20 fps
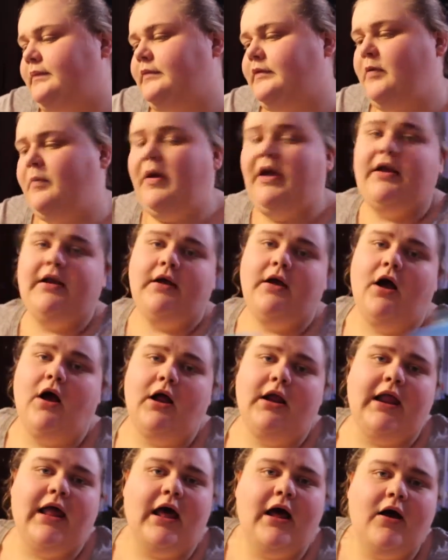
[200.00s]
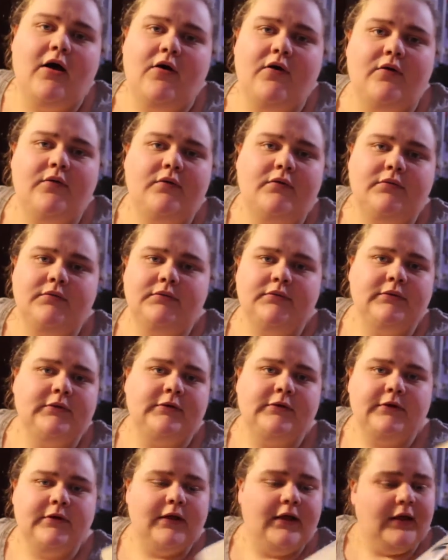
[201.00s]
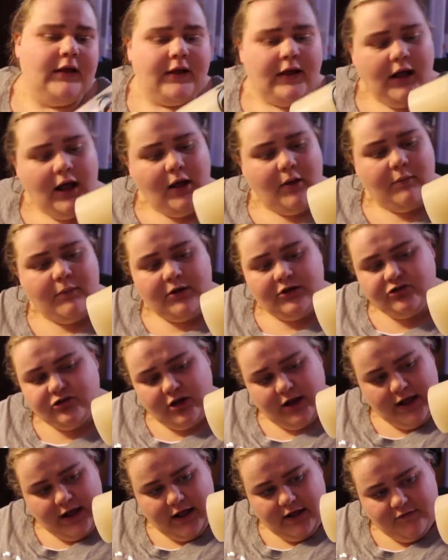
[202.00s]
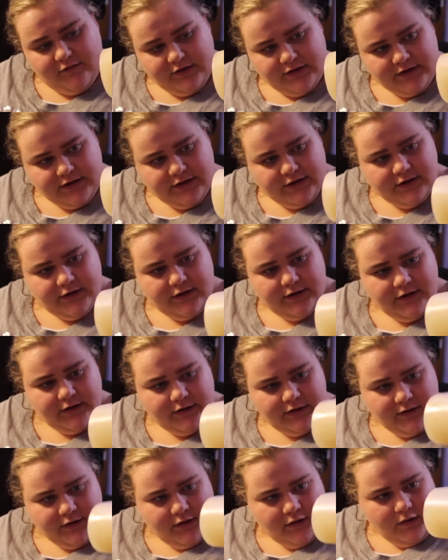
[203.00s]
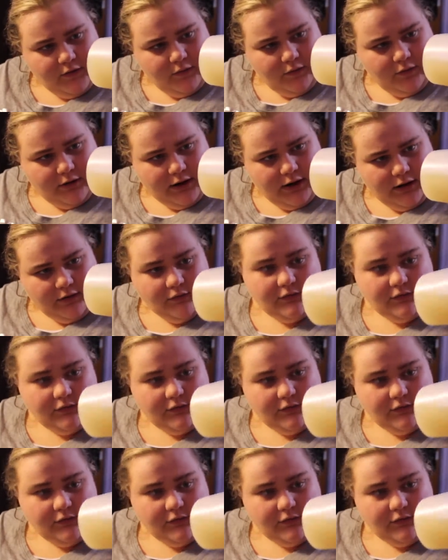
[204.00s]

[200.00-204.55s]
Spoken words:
depending on how much I have in here, or how